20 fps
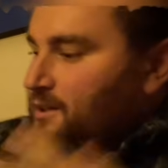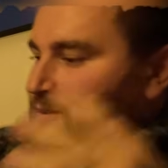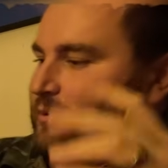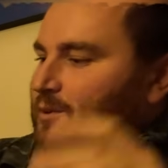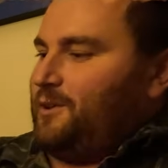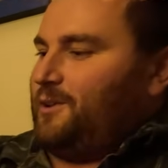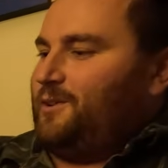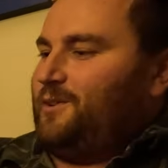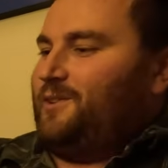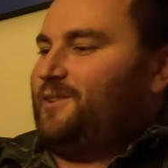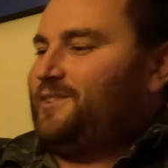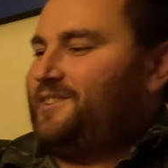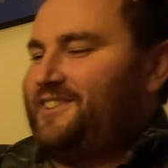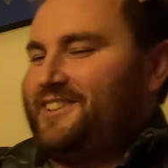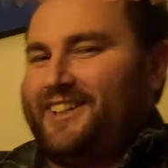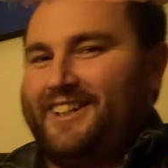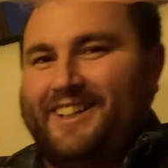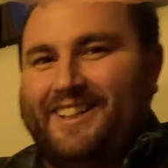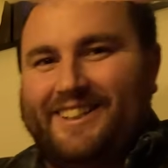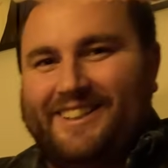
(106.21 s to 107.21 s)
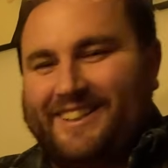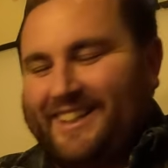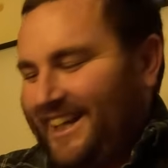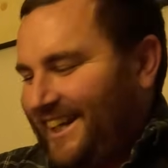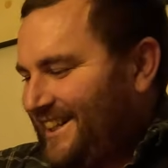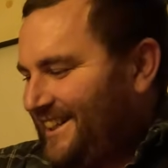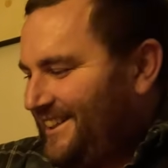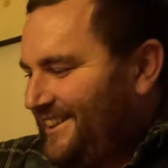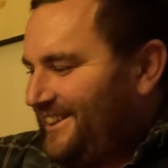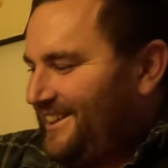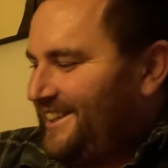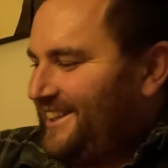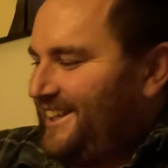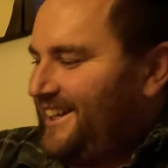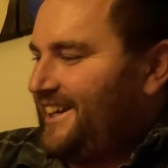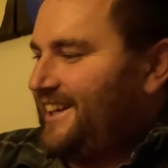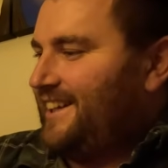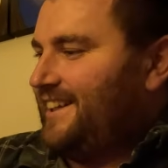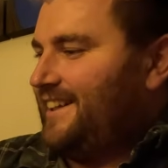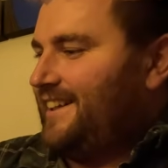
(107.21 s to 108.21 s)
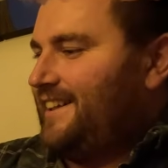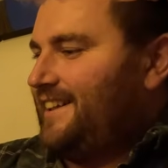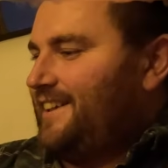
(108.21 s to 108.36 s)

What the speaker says: Whoa, geez, look at that.